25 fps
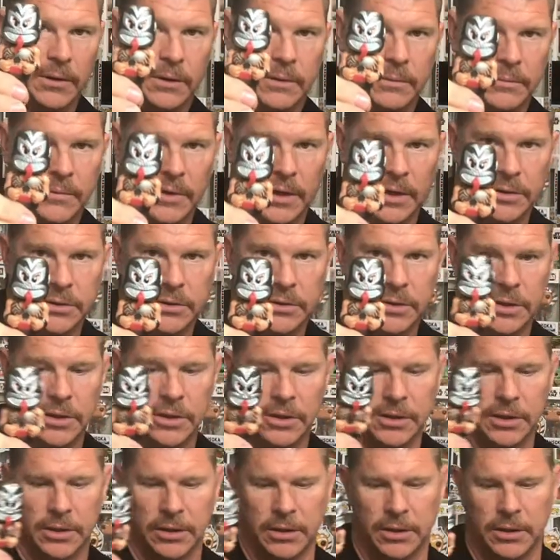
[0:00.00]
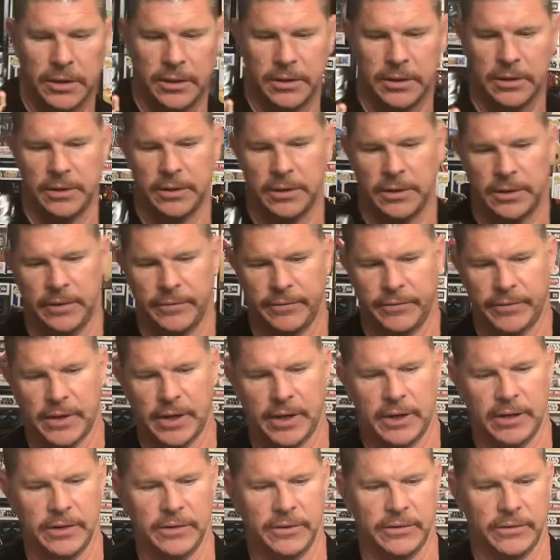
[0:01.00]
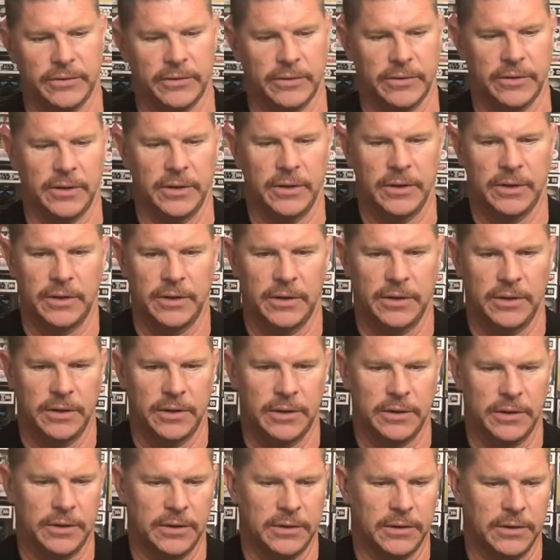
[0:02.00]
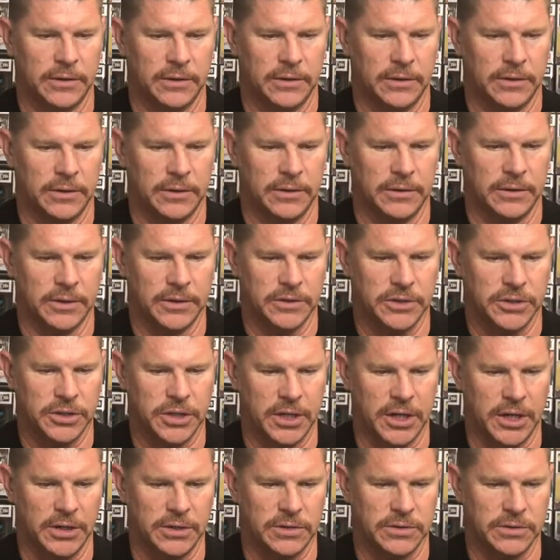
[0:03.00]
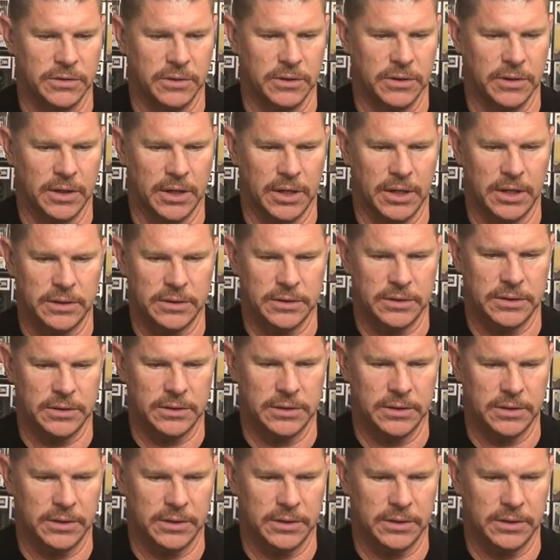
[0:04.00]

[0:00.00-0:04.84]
Not sure if that is the Chase or not.